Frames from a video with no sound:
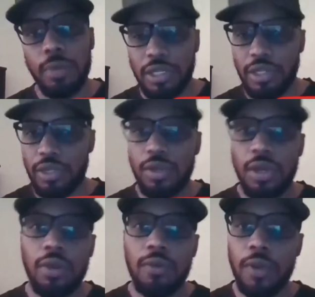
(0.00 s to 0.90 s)
Make sure you
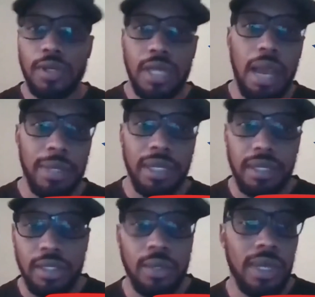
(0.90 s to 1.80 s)
go Verse
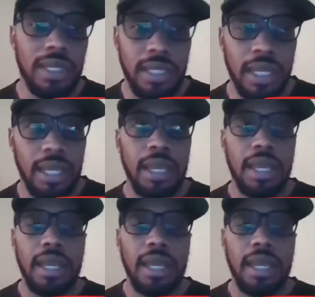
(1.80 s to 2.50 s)
Comic USA